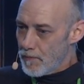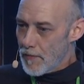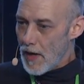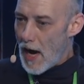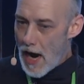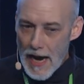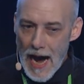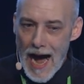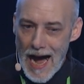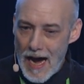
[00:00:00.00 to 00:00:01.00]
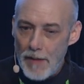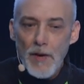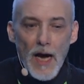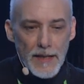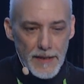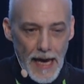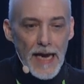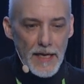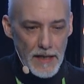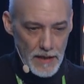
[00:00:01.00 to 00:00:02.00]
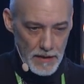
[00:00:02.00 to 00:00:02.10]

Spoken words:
I'm not getting it.